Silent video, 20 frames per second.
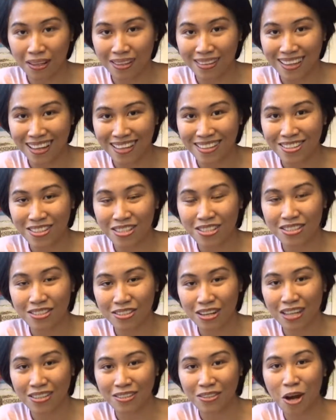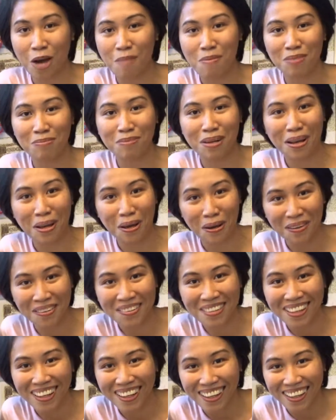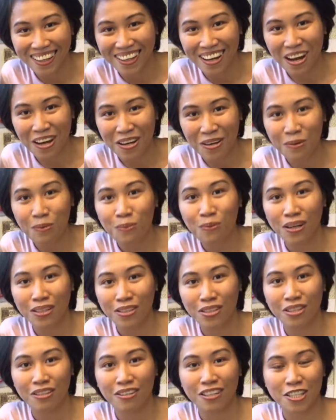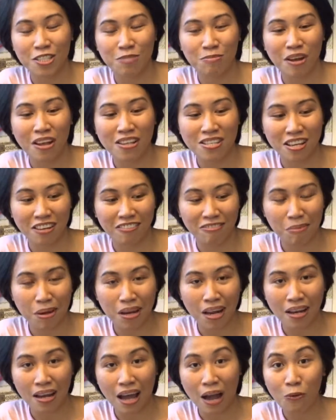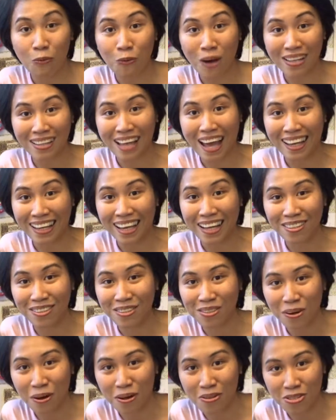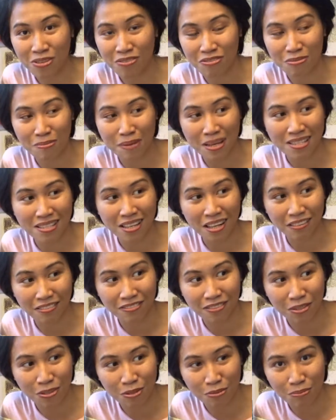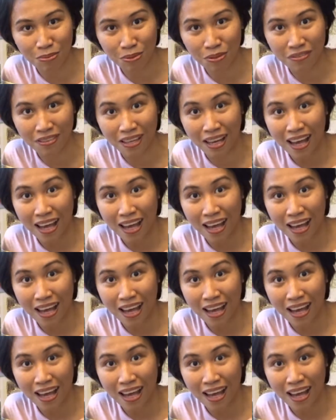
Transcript: then try to comment below on what your experience have been and what I can do also for myself to improve.